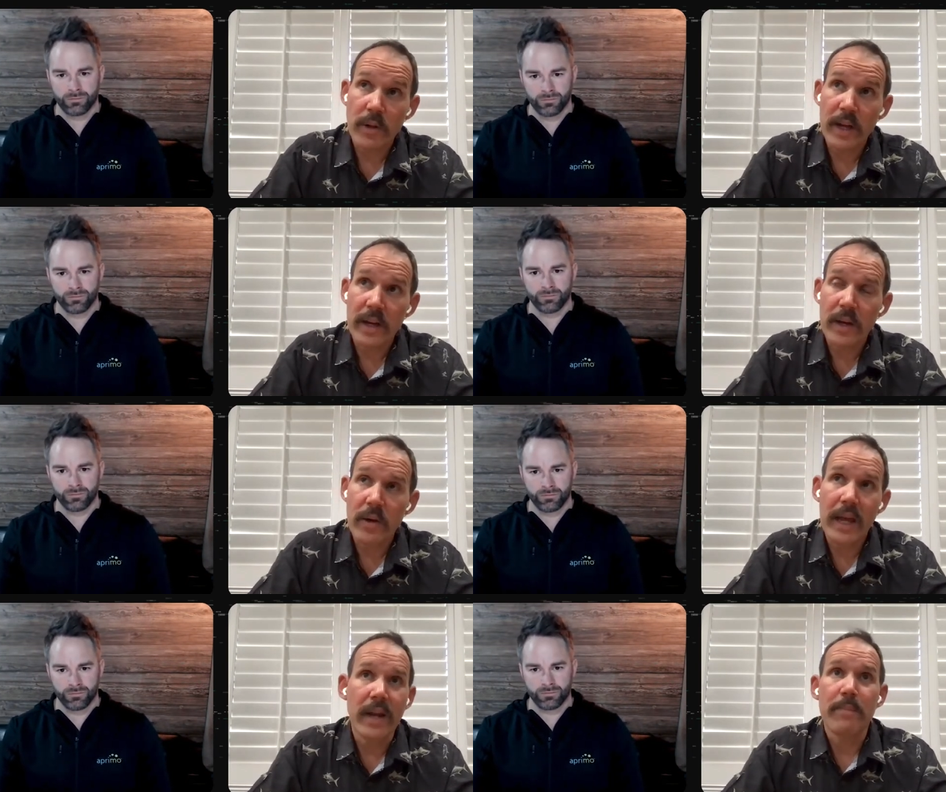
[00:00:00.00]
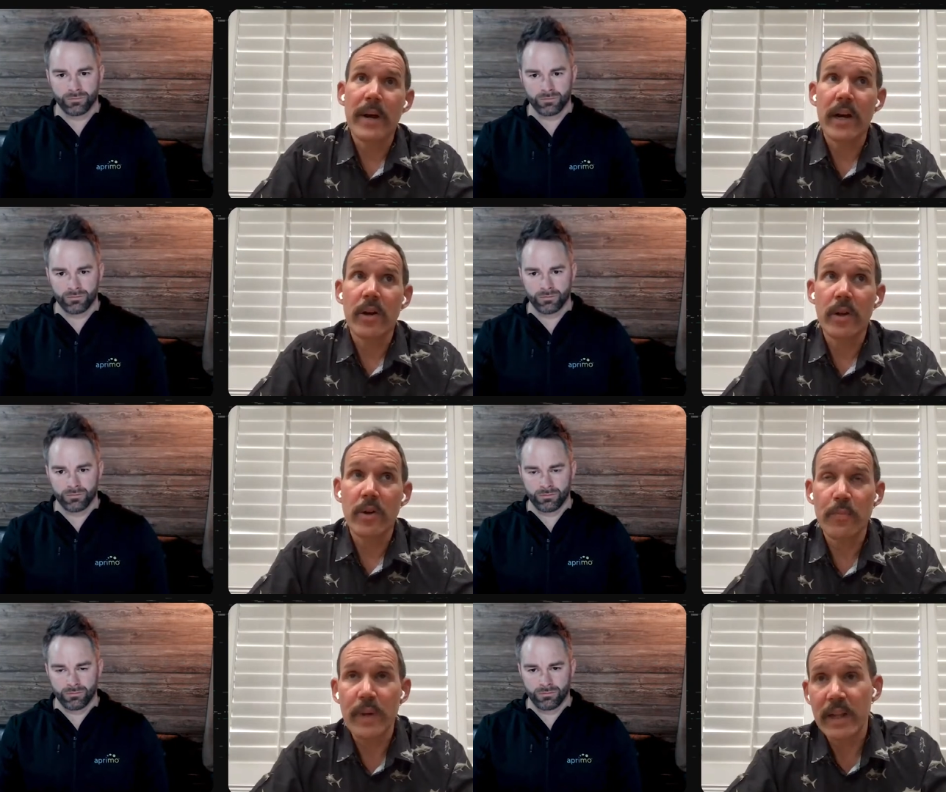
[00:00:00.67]
Speaker 1: So like in
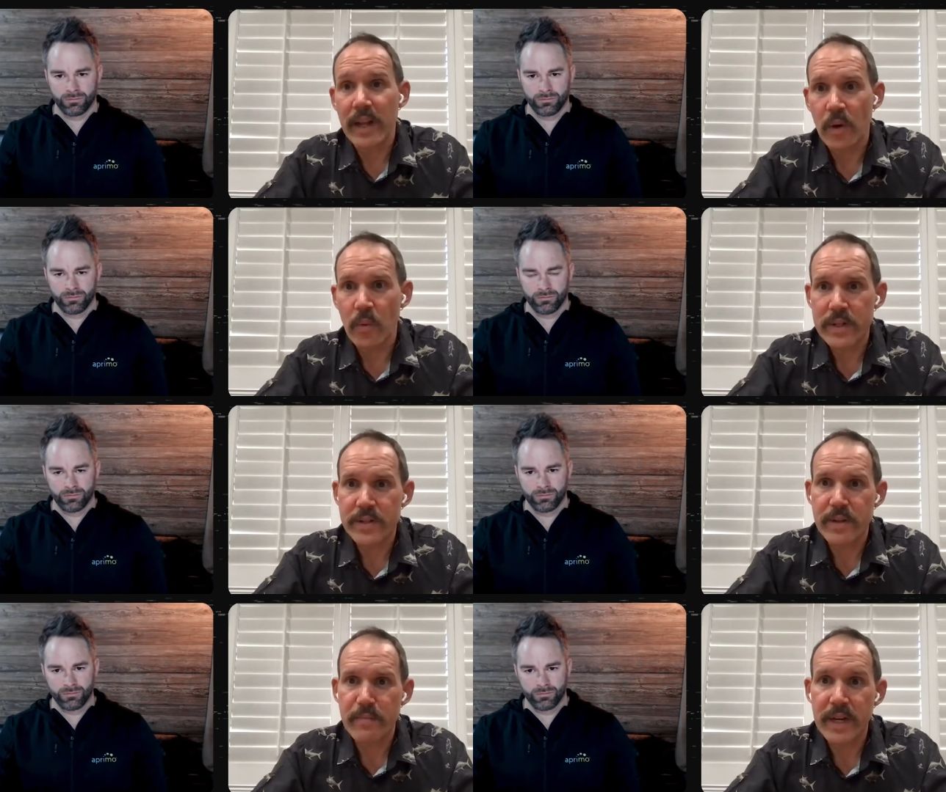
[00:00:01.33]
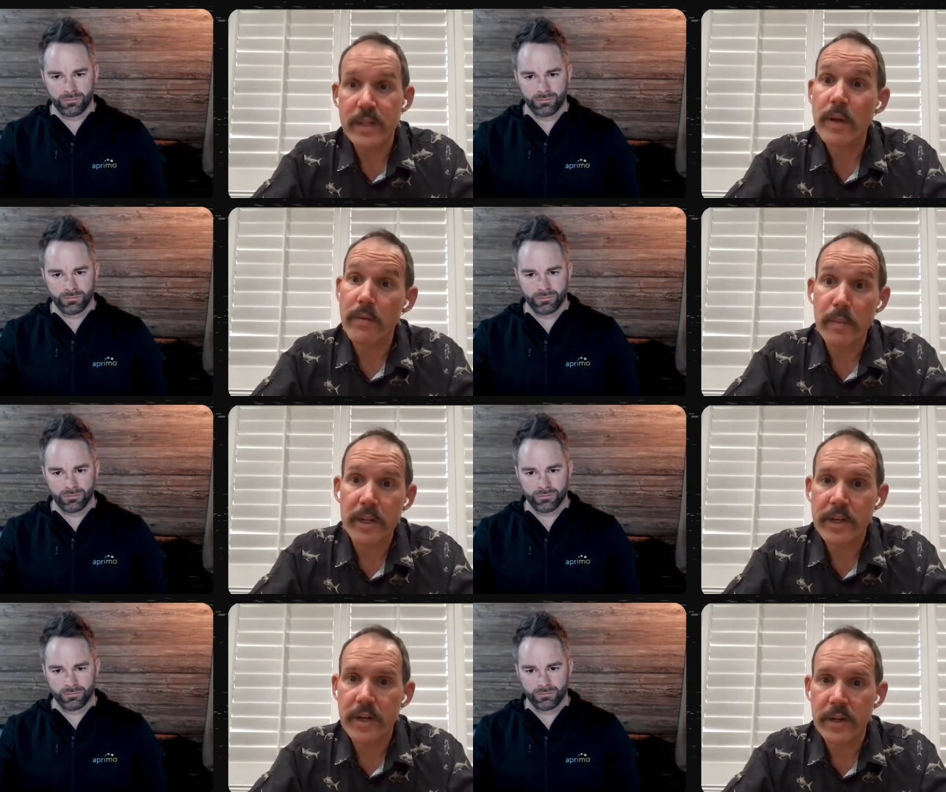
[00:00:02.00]
apparel, it would be like, what's the mix of the
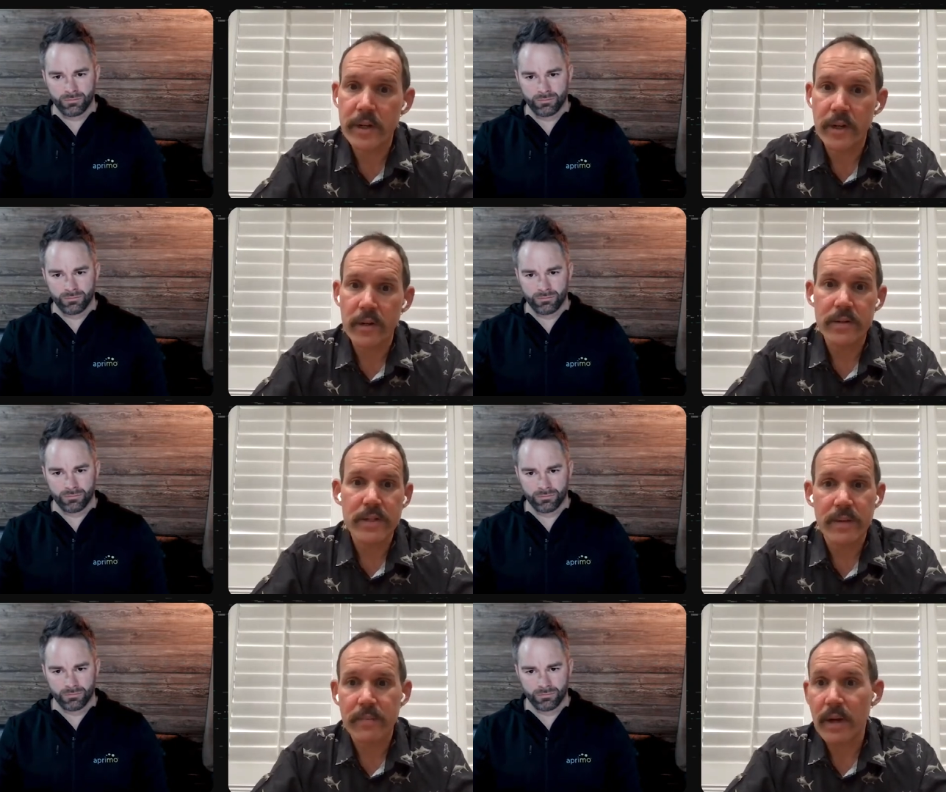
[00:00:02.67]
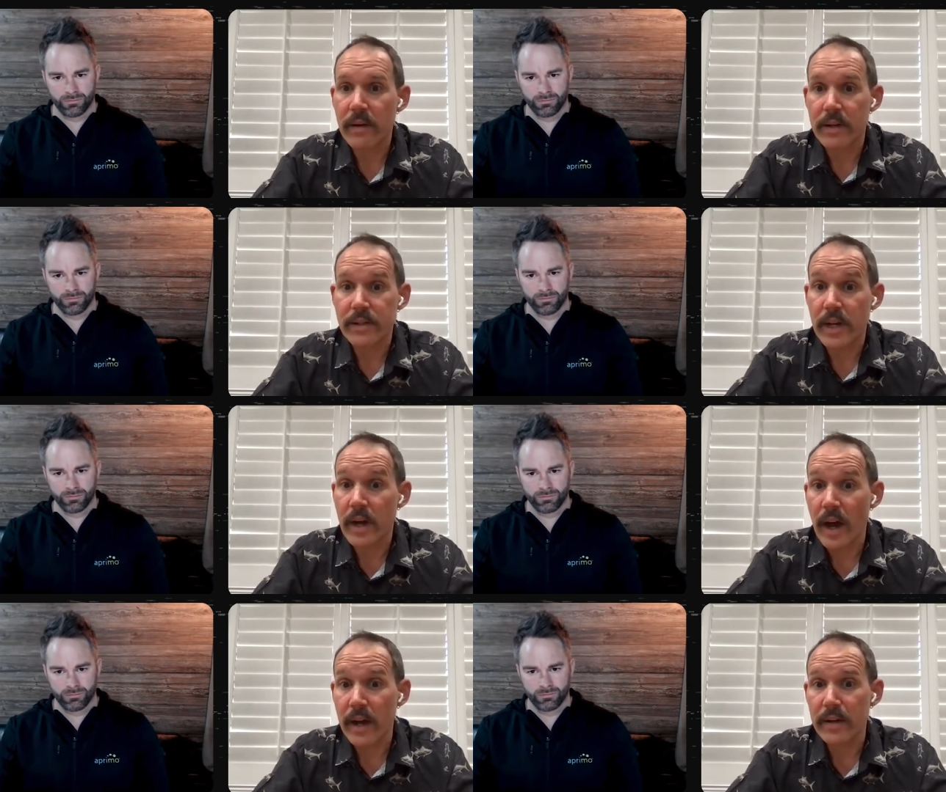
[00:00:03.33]
material? Is it
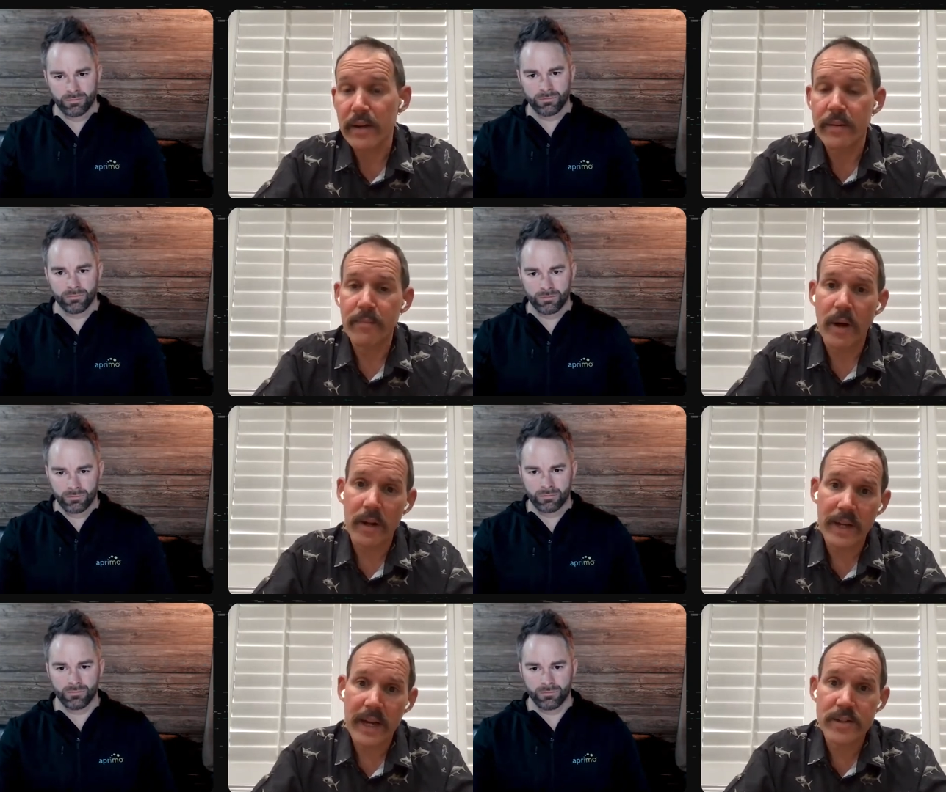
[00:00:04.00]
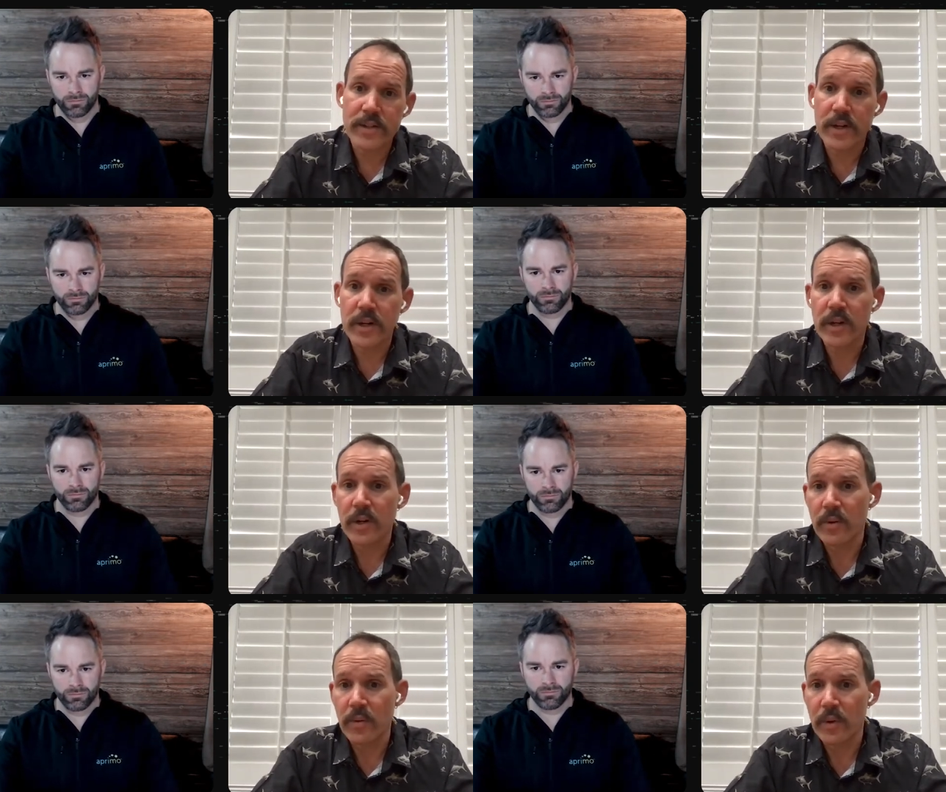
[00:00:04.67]
cotton,
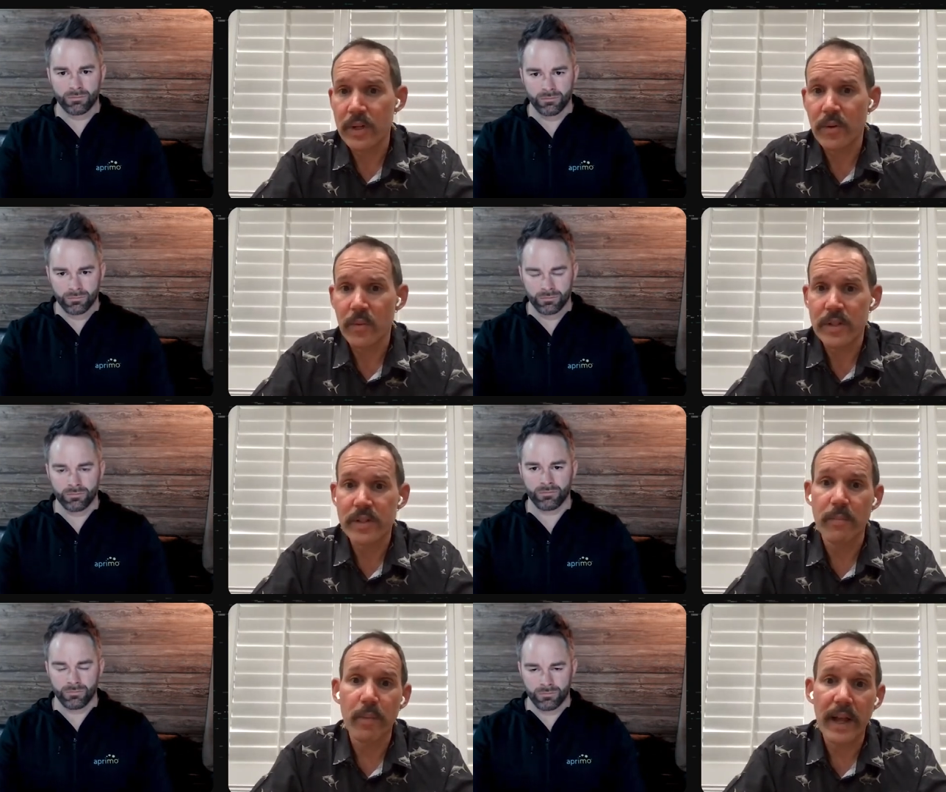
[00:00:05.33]
polyester? What's the